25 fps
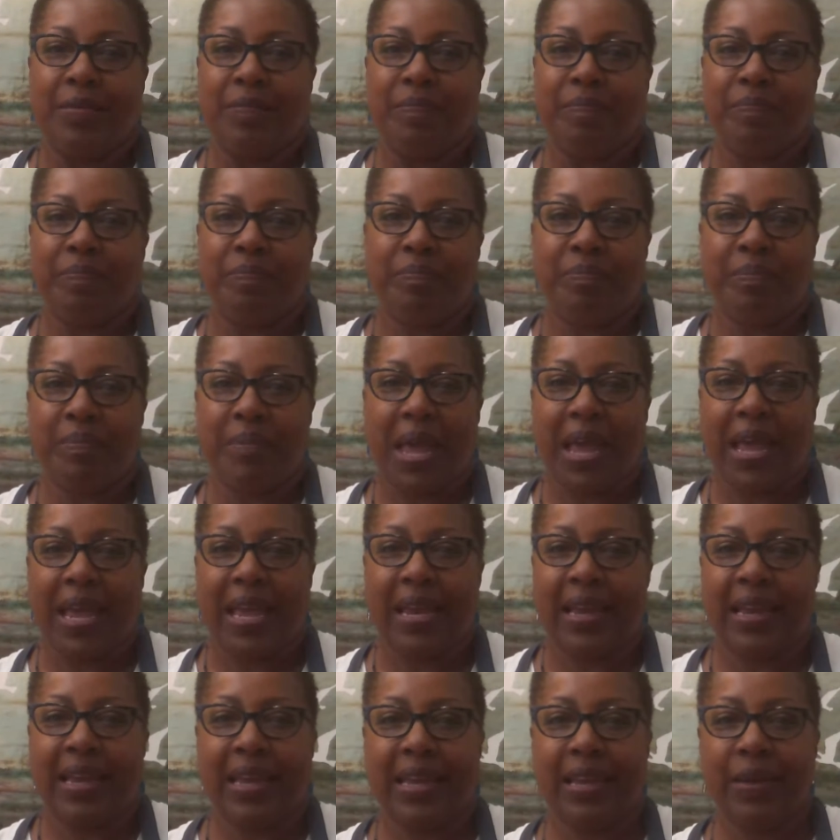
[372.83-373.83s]

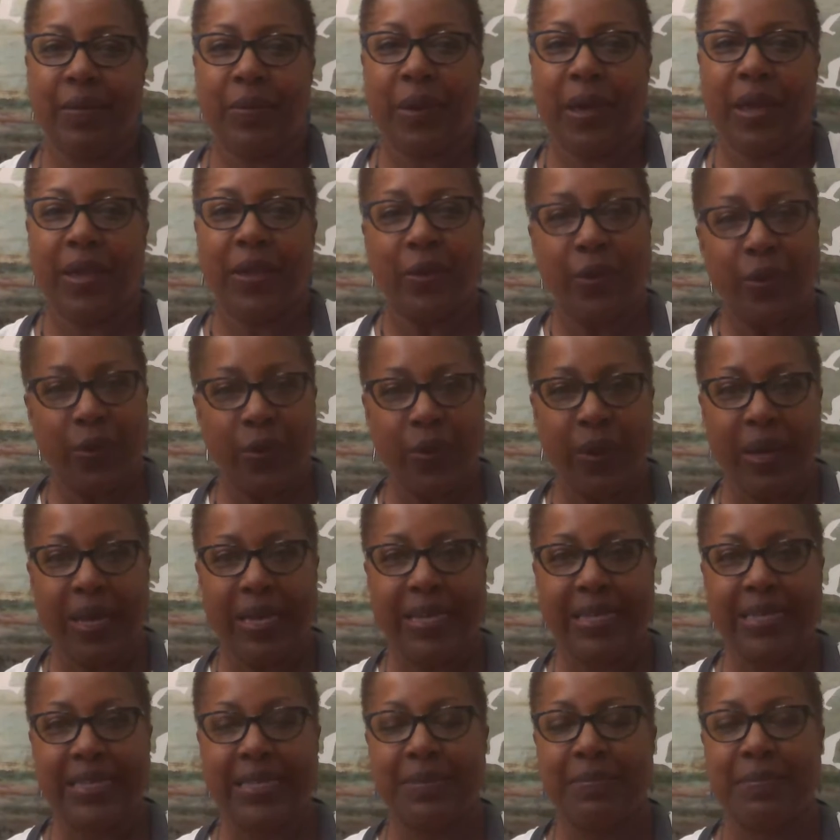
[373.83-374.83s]
make it any way you
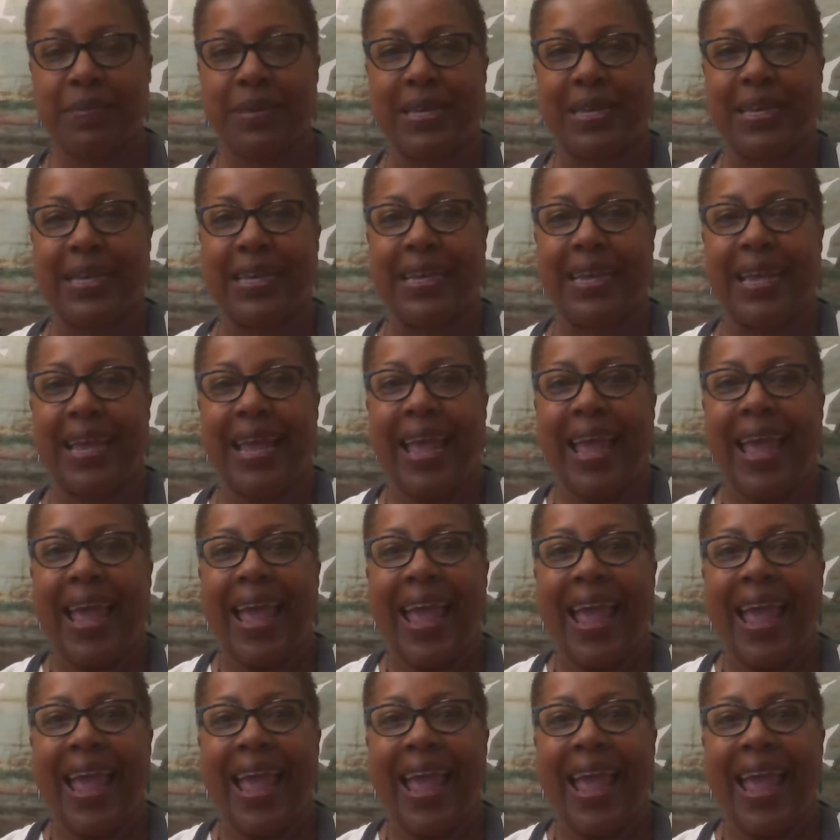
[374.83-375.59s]
want it to be.